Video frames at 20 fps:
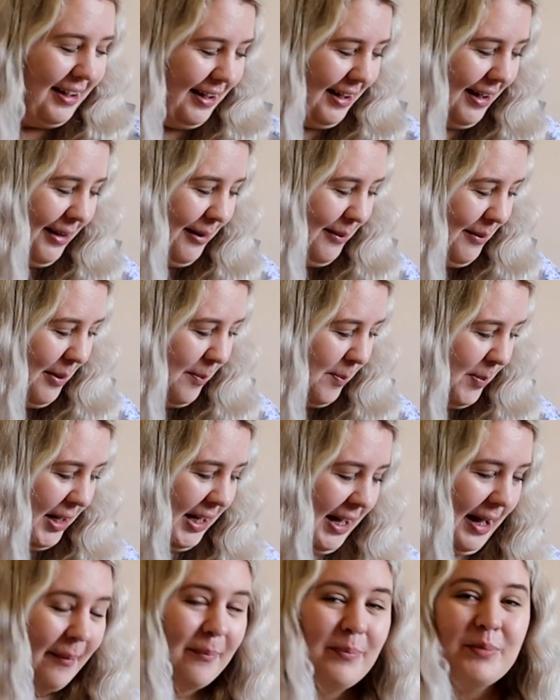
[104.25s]

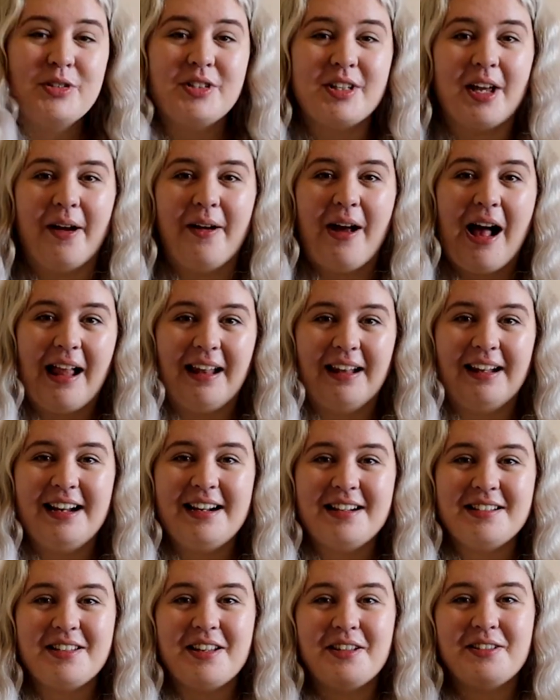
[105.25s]
But yeah, so
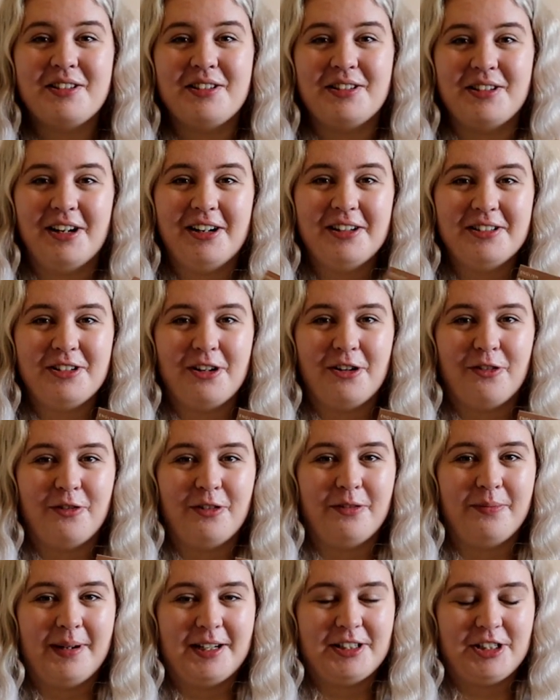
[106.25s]
let's start
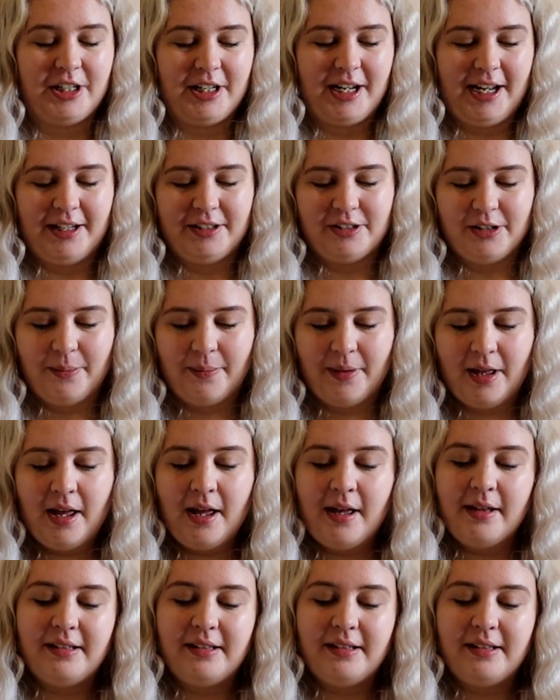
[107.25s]
off with Magic Kingdom.